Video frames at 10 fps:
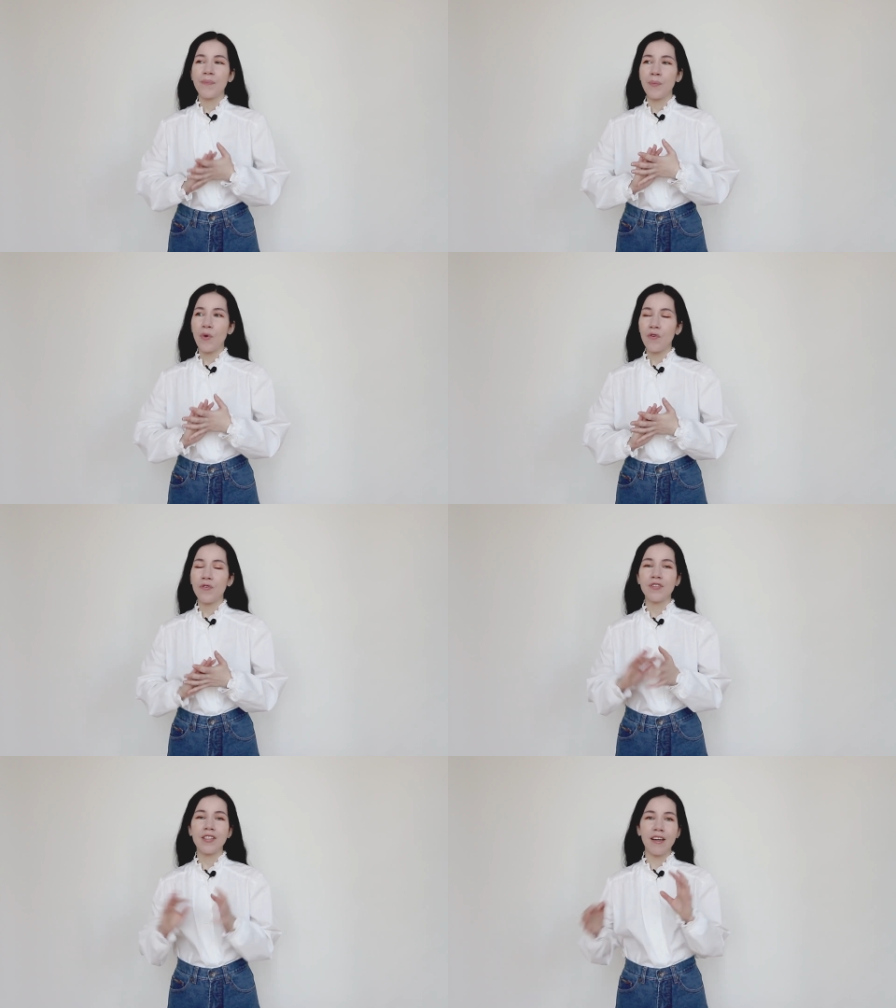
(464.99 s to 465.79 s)

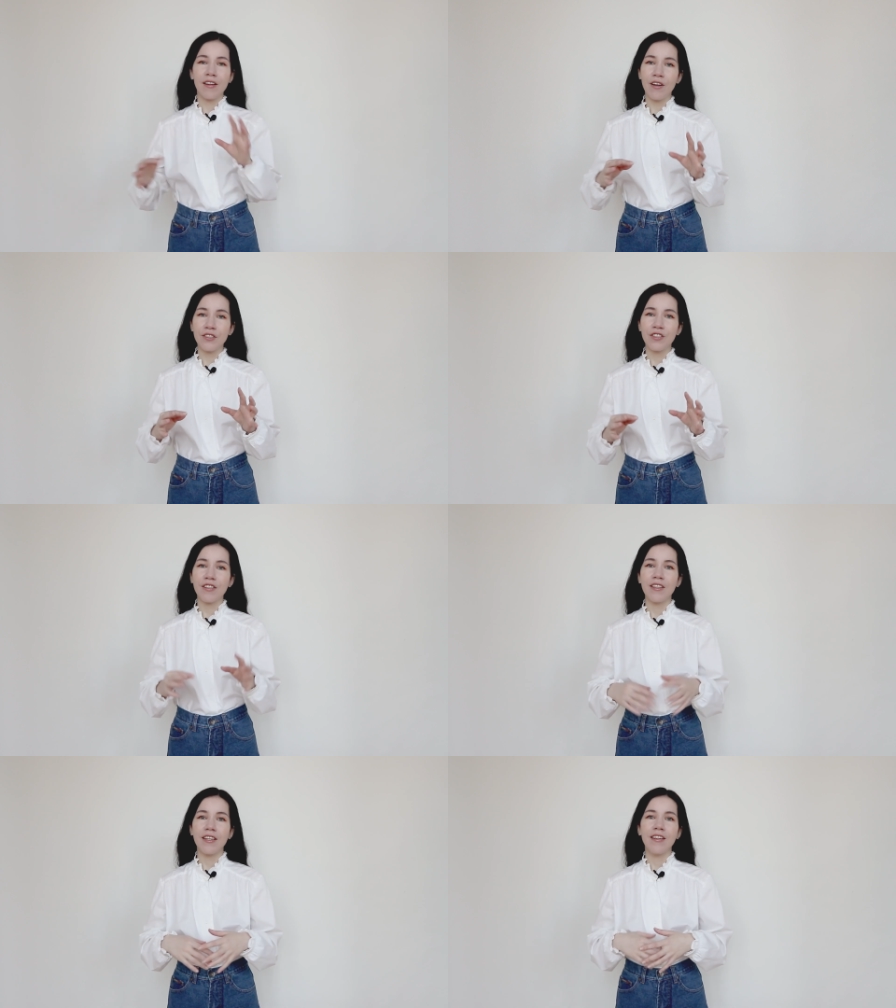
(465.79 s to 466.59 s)
both
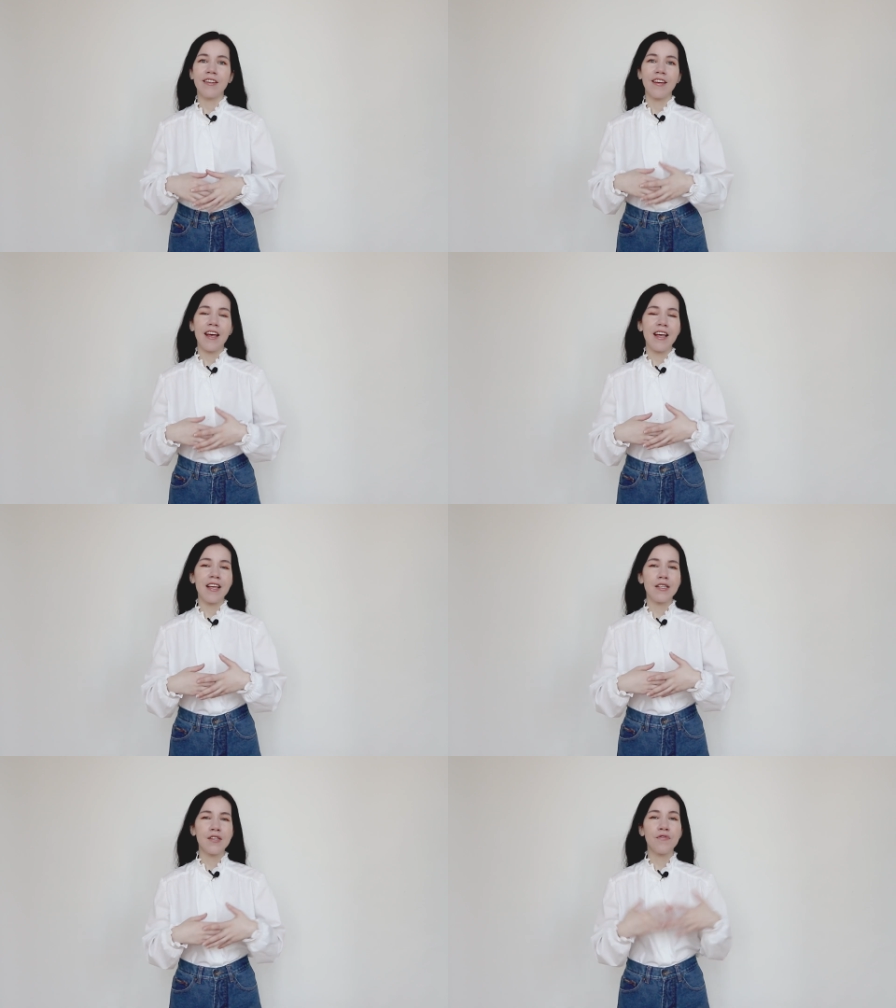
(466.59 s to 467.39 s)
psychologically
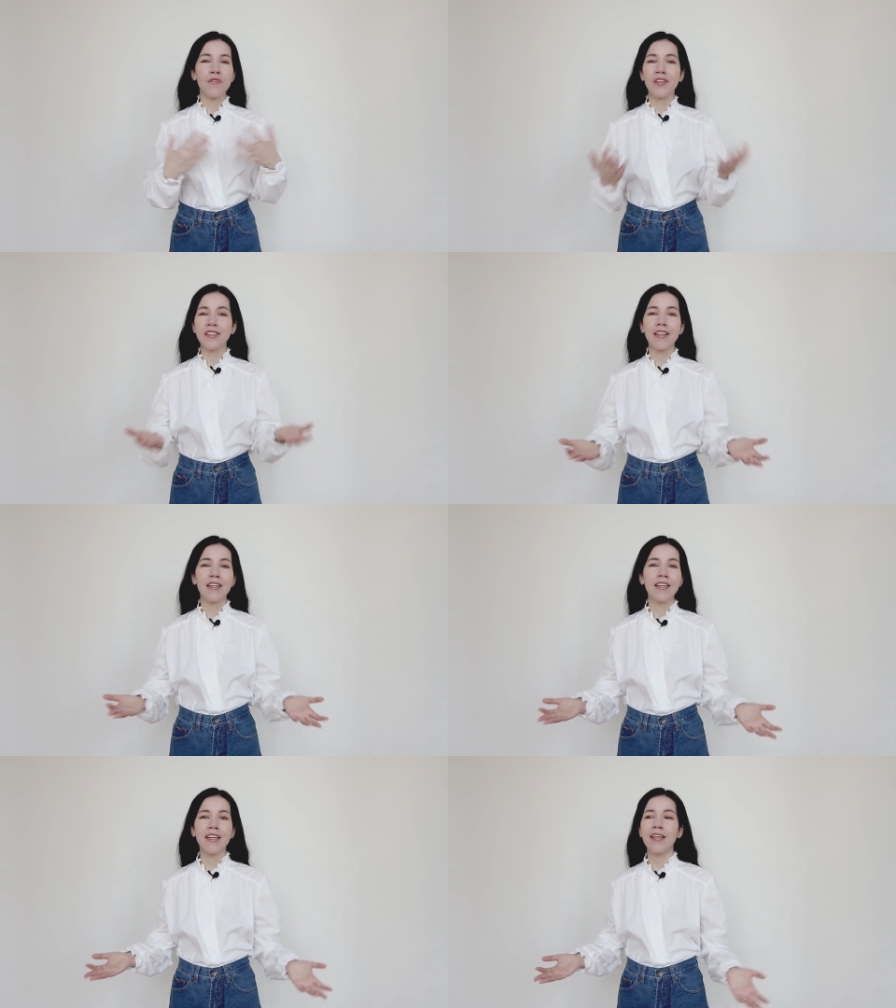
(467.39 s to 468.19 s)
and
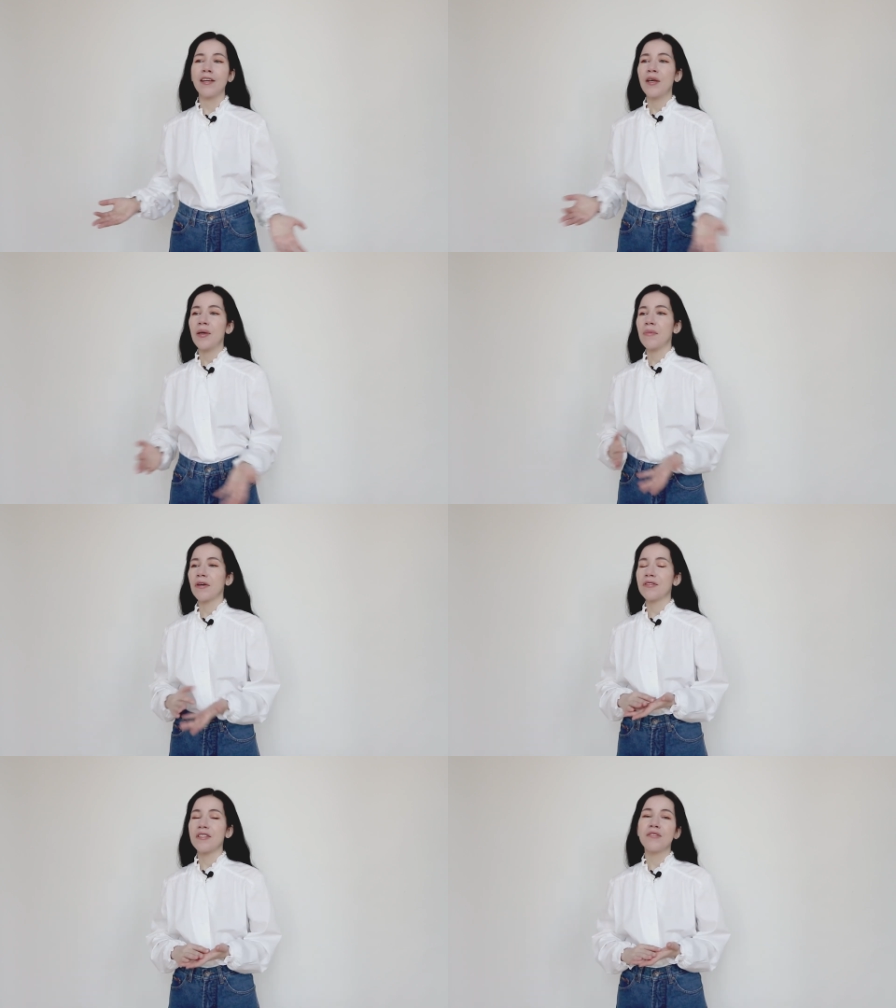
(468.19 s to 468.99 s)
physically,
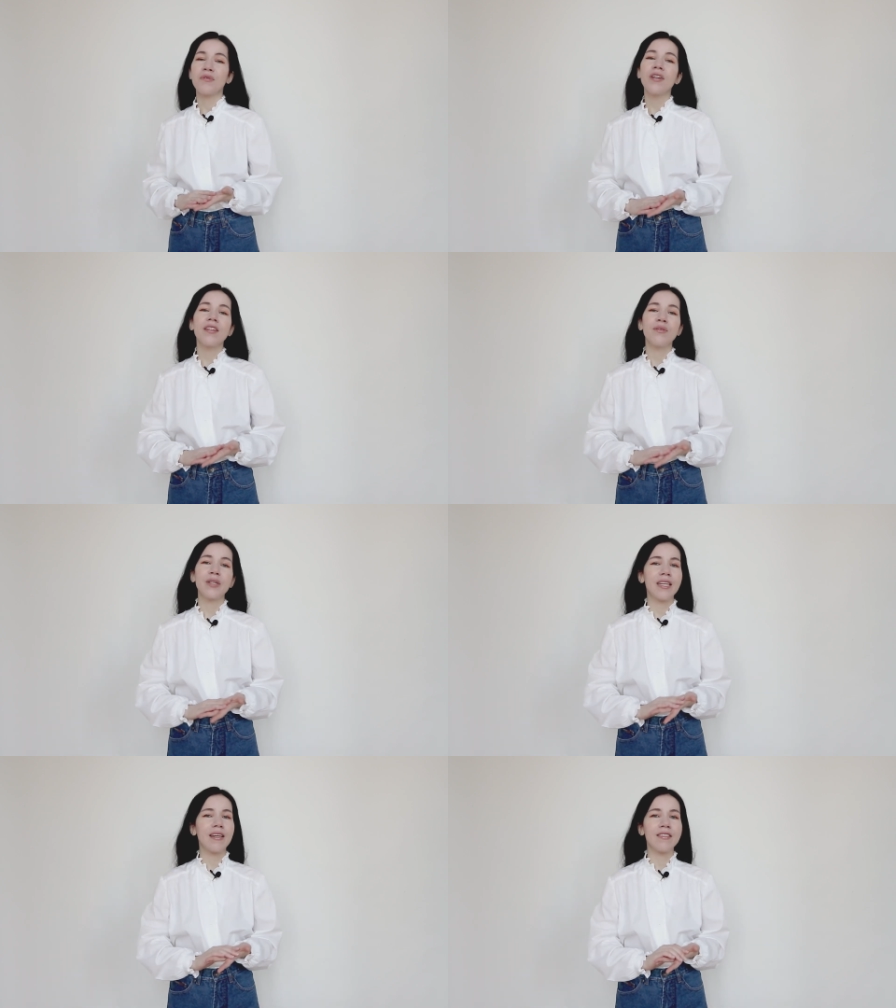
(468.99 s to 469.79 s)
because it's
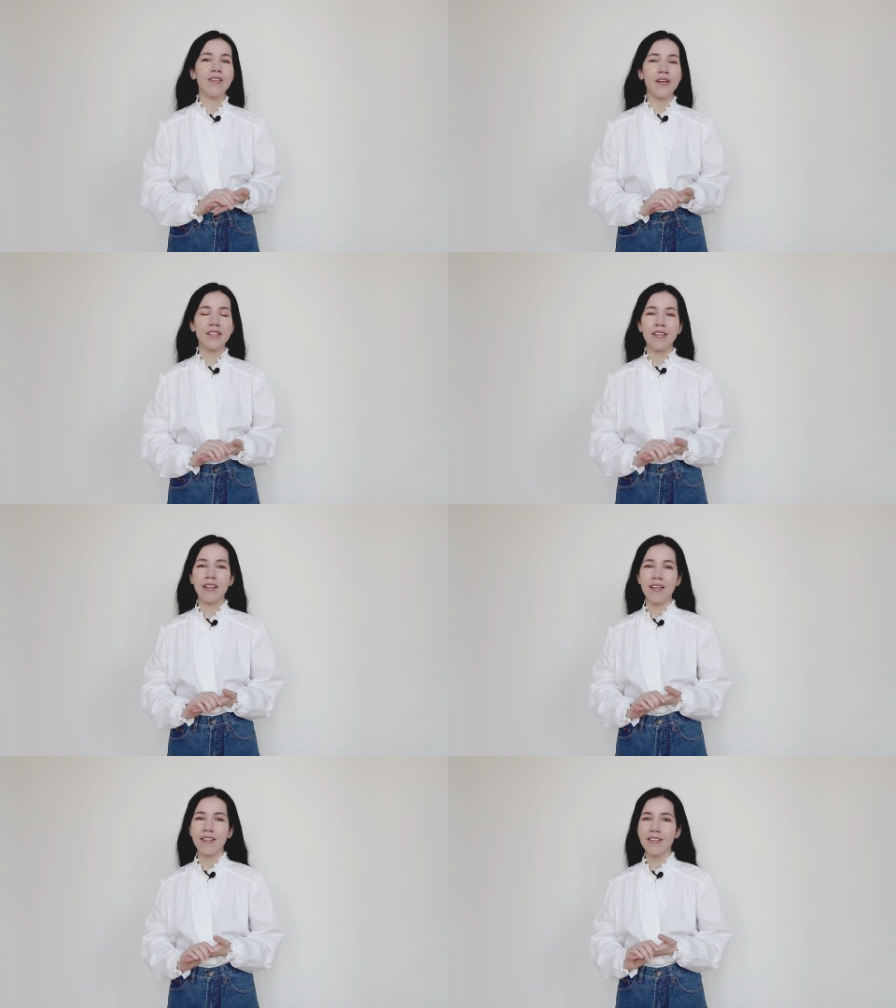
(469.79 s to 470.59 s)
really
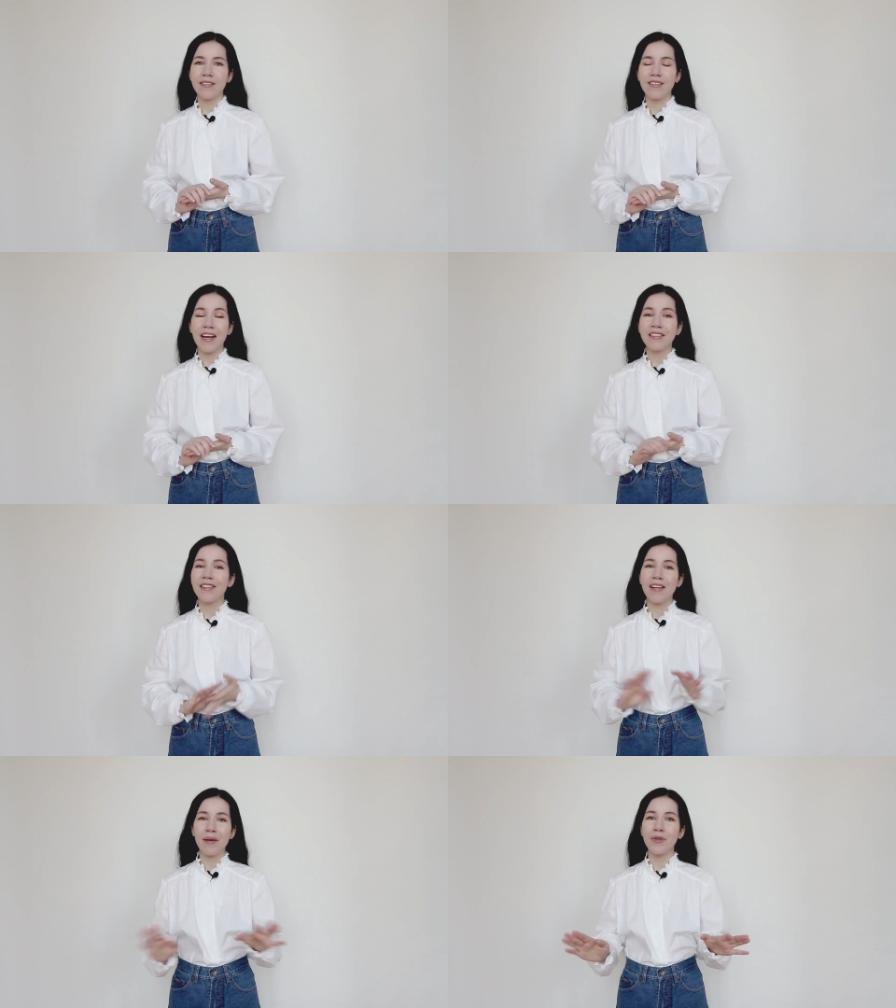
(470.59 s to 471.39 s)
exhausting, it's
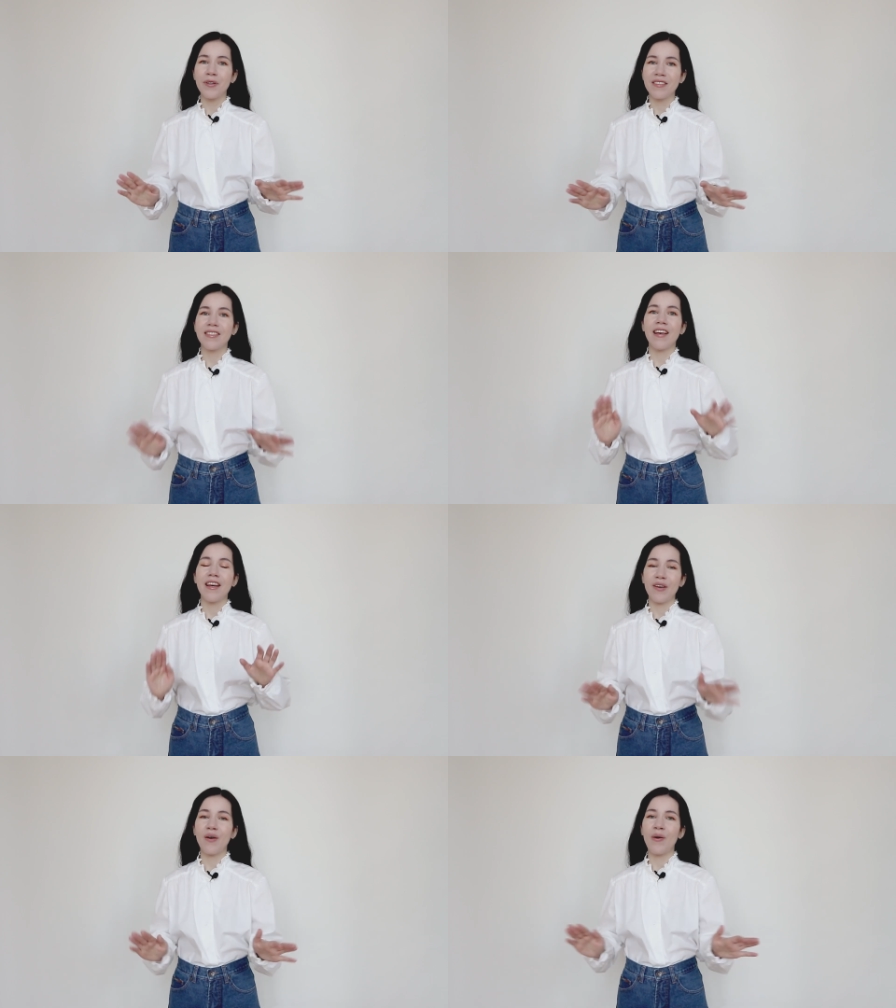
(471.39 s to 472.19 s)
not glamorous
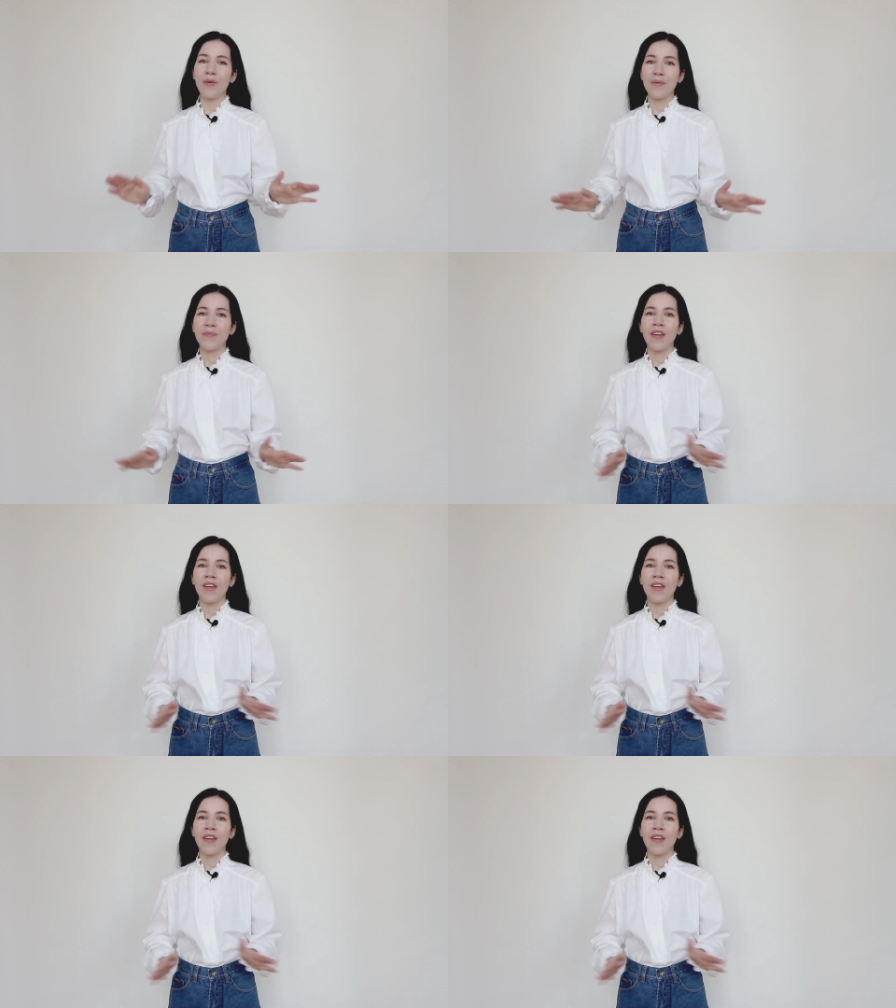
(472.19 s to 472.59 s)
at all.